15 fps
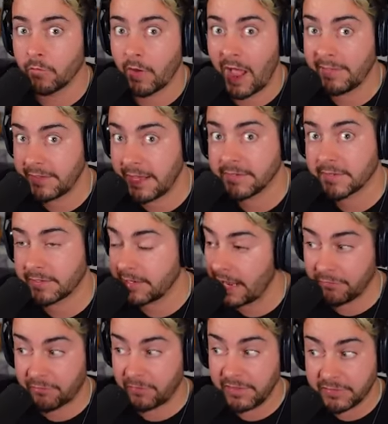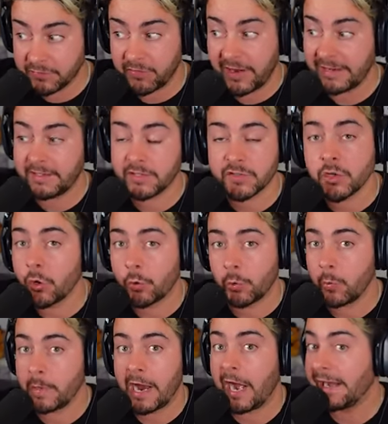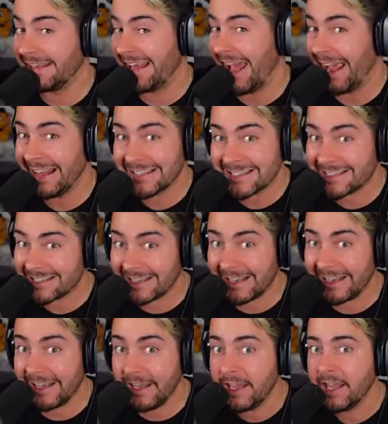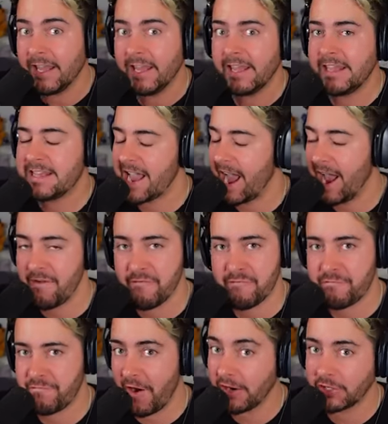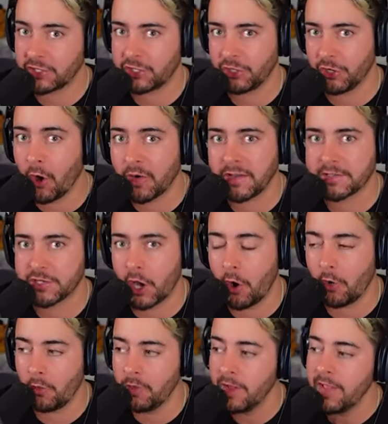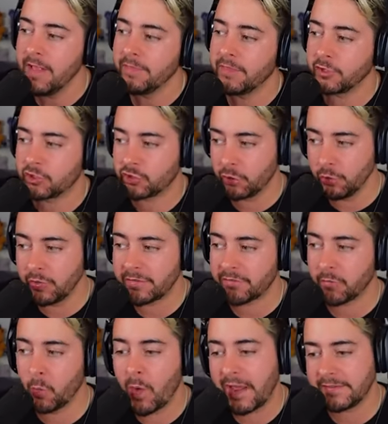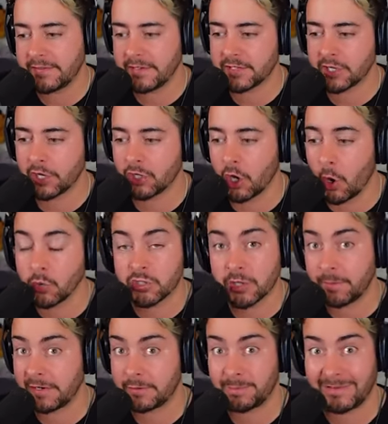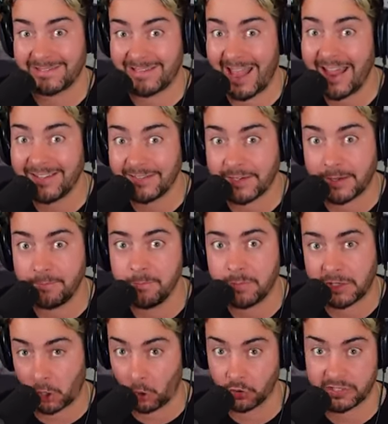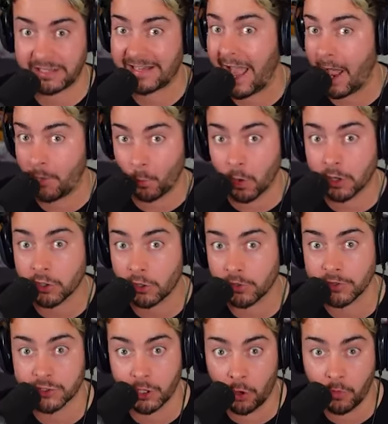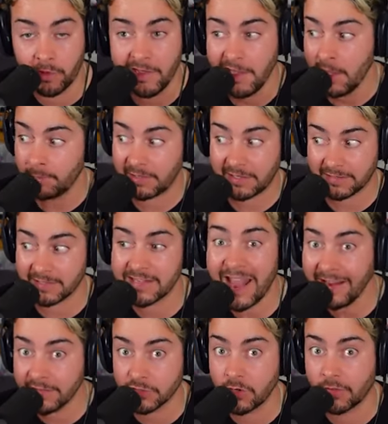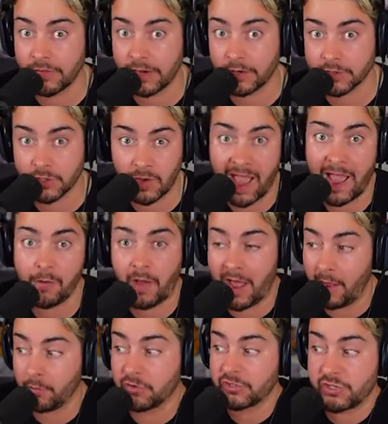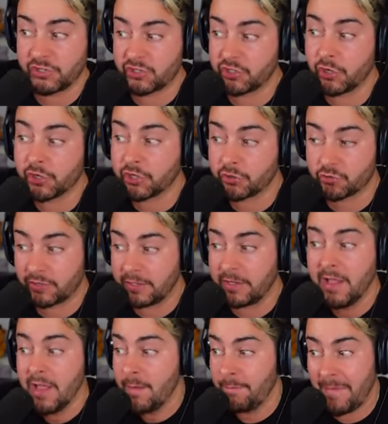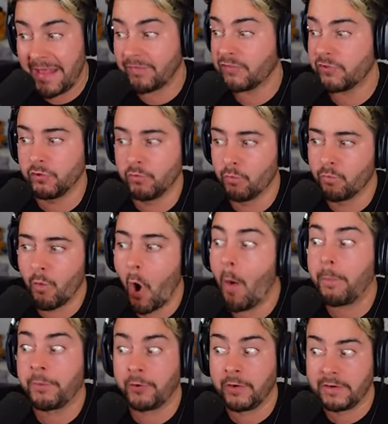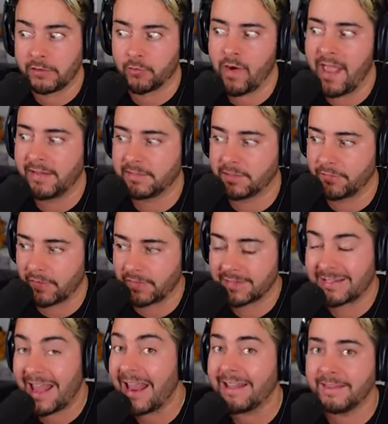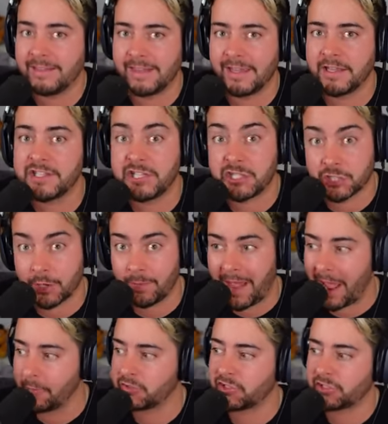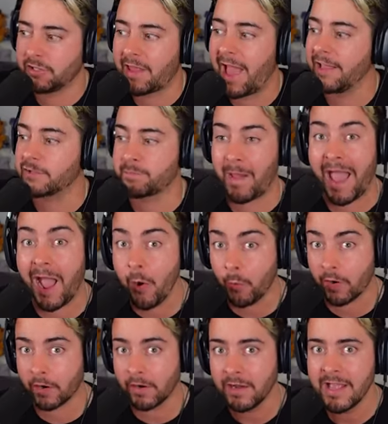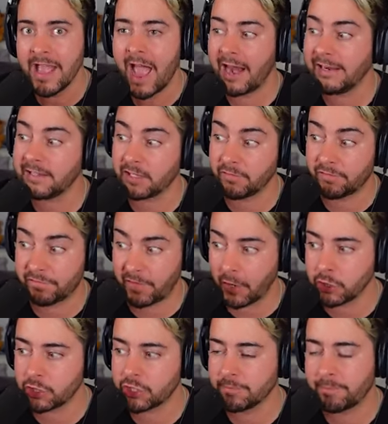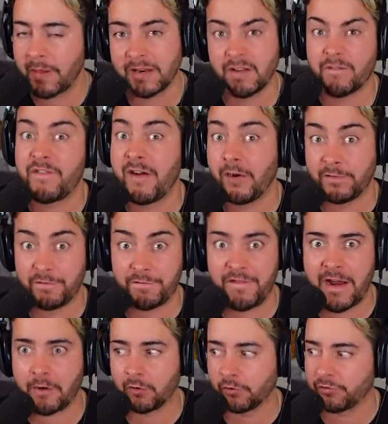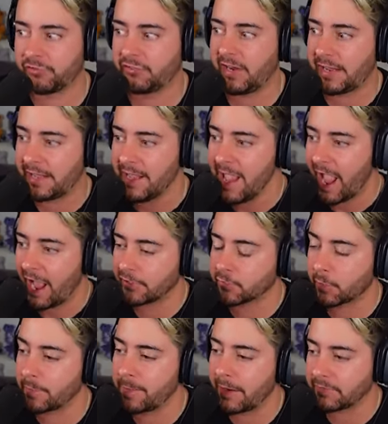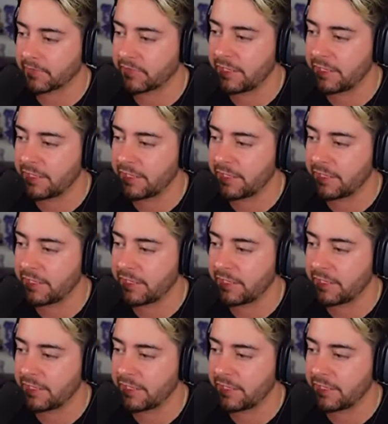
At the end of the day, this Freddy doesn't know who we are. He can't see. He can't function on his own. There's two different ways this could go. Somebody's possessed him because he can't work on his own because his head's not there. So how, how is his circuitry meant to operate the rest of it? The second thing is he somehow still has power and he can function, but in a very feral state, as we're about to